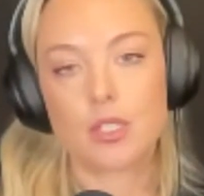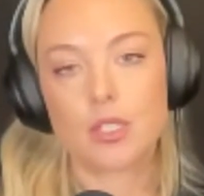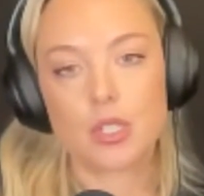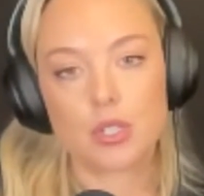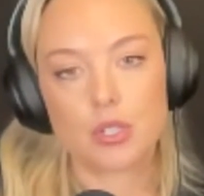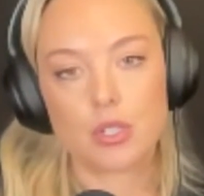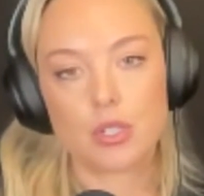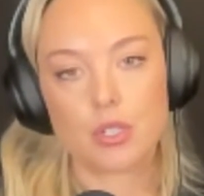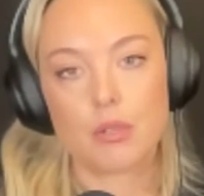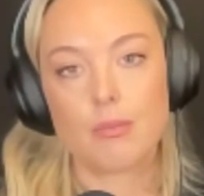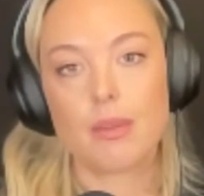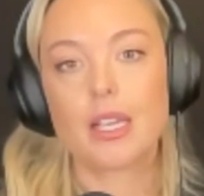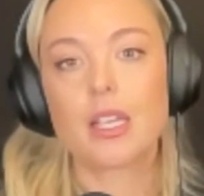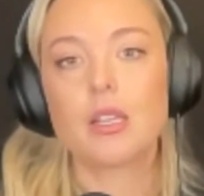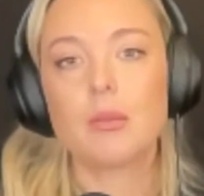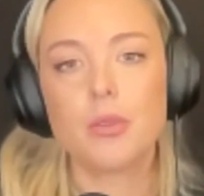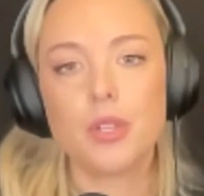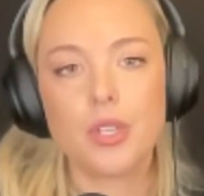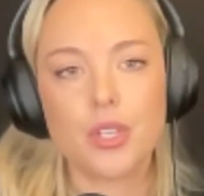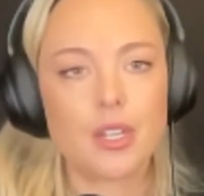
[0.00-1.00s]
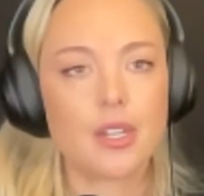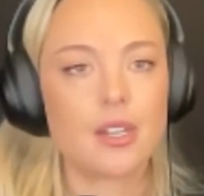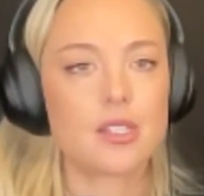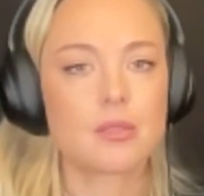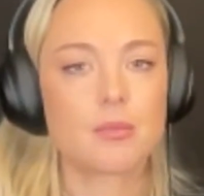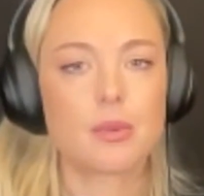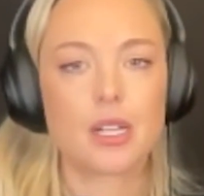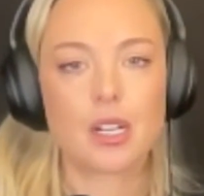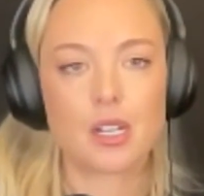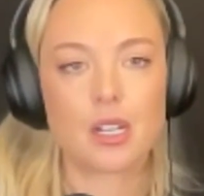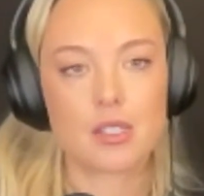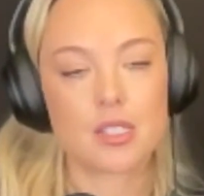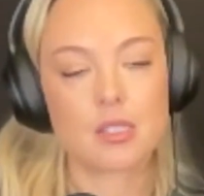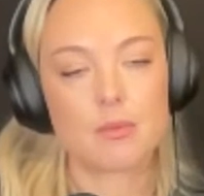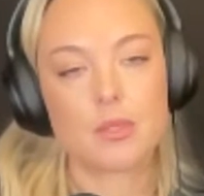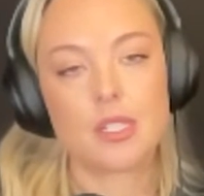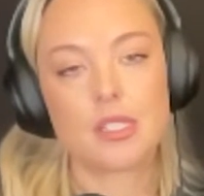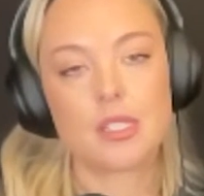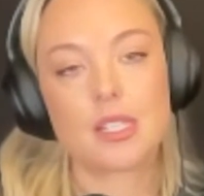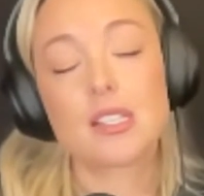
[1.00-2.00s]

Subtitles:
to my community, to my customers.